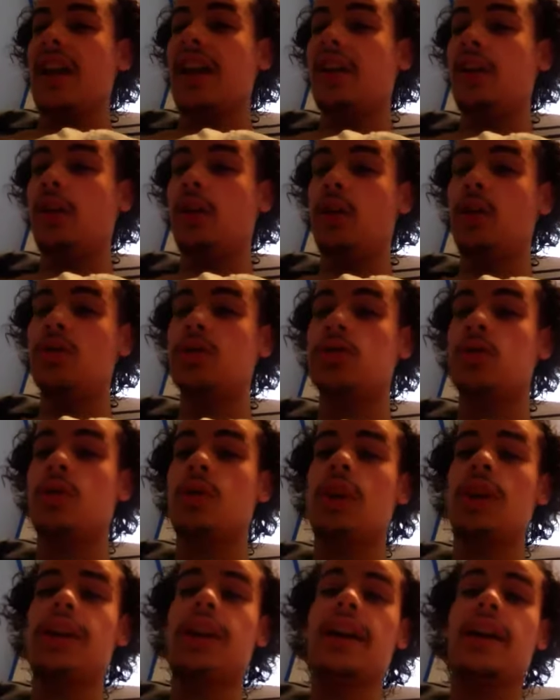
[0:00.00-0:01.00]
and
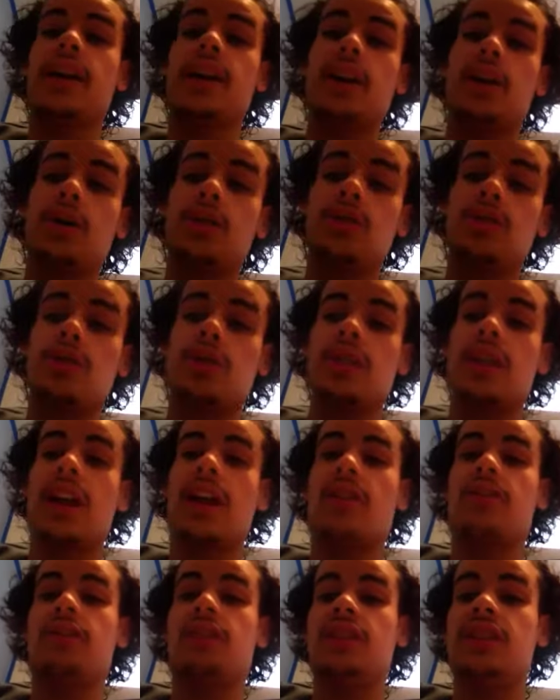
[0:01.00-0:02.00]
also a lot of cultures and a
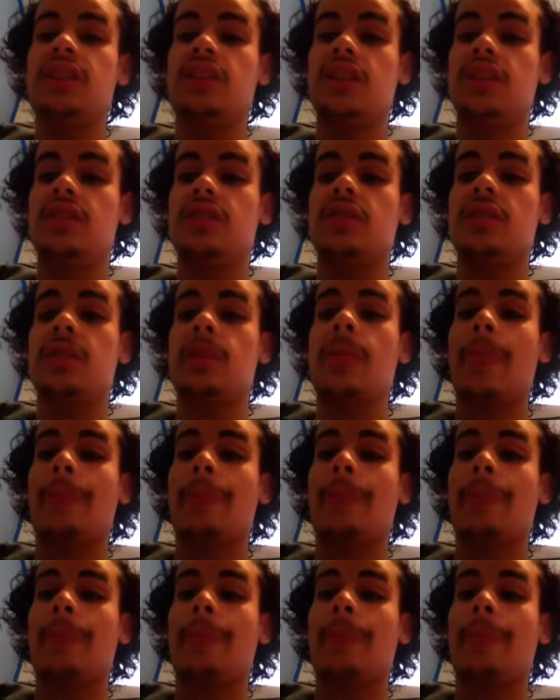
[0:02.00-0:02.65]
lot of religions.